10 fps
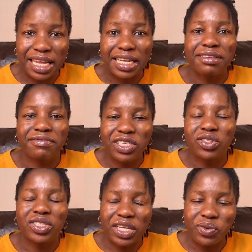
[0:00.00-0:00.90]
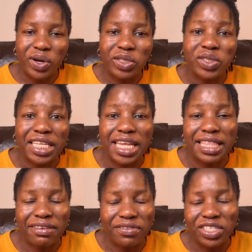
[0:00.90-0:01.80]
any videos that you want to see in
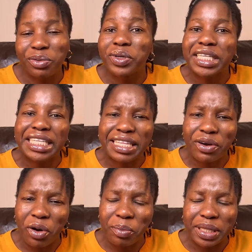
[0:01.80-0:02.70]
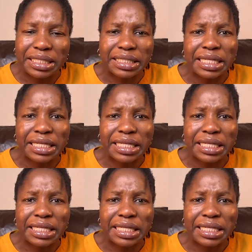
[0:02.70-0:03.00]
the future. Put it in the comments.